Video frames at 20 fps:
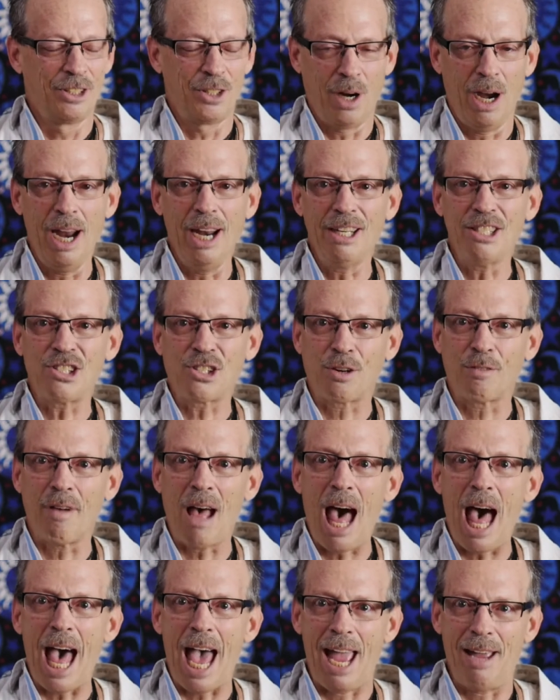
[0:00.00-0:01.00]
trying to
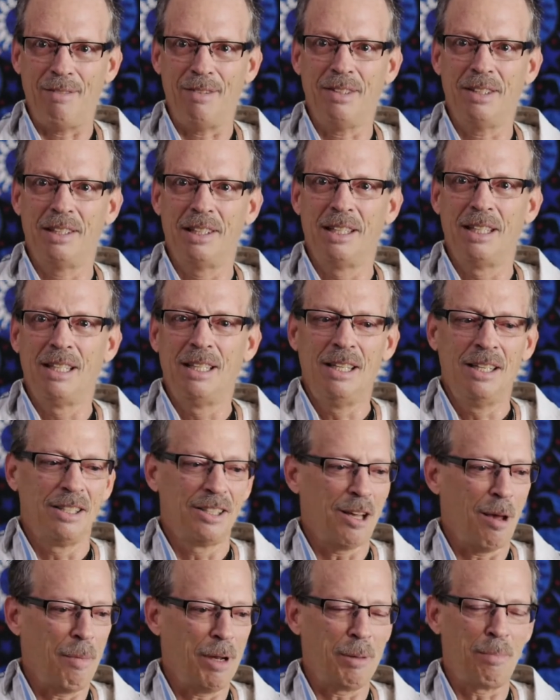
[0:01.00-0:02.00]
survive.
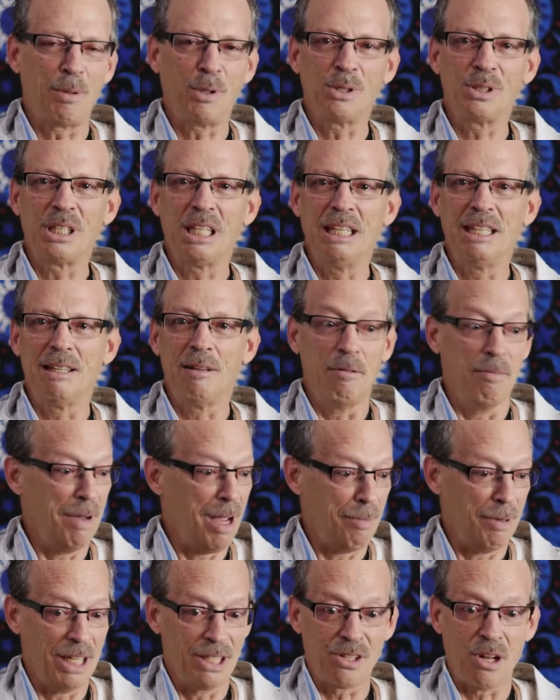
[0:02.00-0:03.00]
Somebody pulls you in,
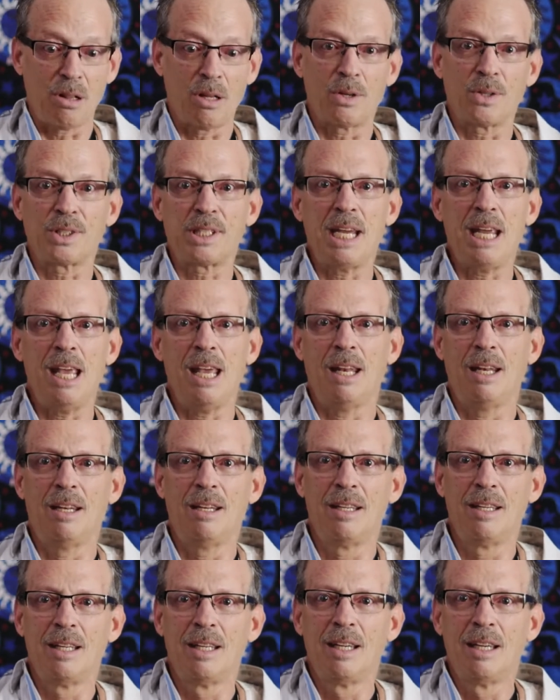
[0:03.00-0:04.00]
maybe it's a little tent,
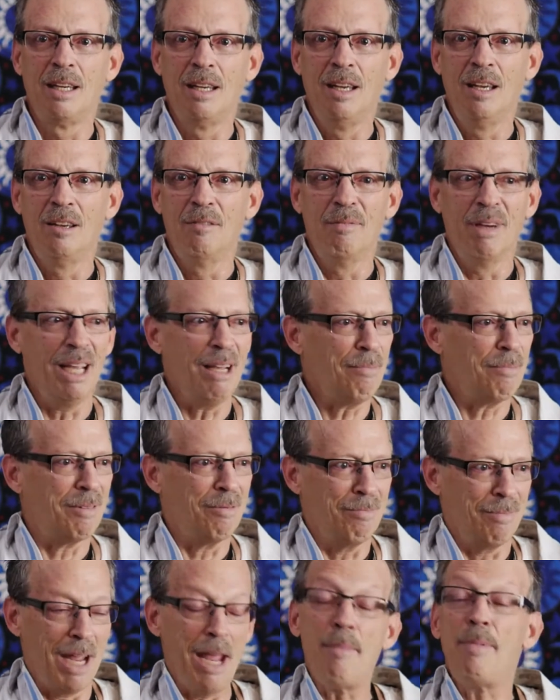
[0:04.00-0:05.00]

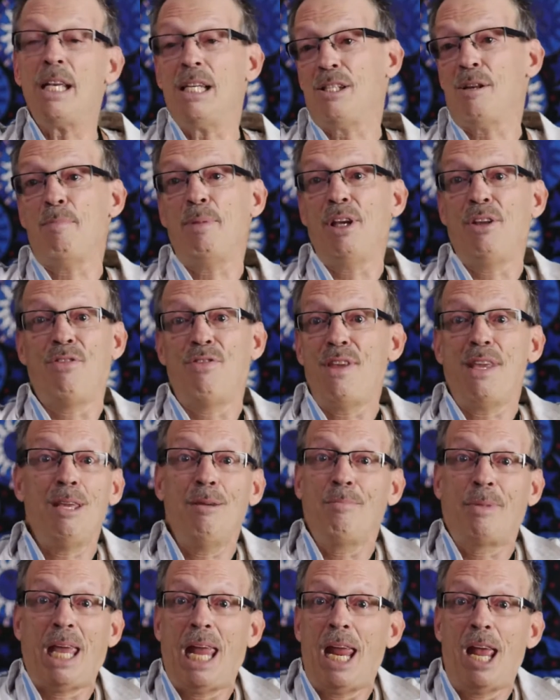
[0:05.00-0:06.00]
maybe it's a big
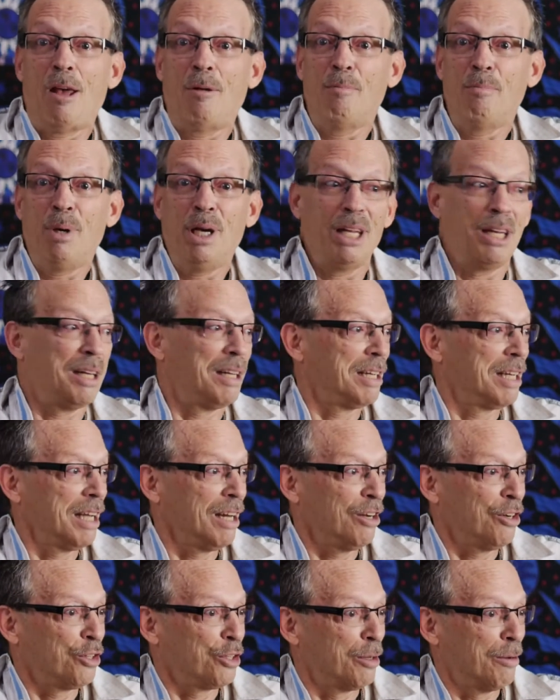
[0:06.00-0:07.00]
theme camp, but
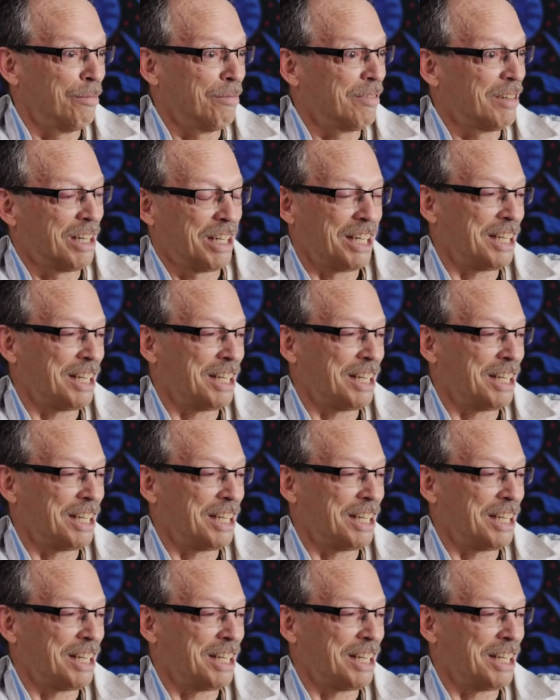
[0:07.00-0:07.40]
you know,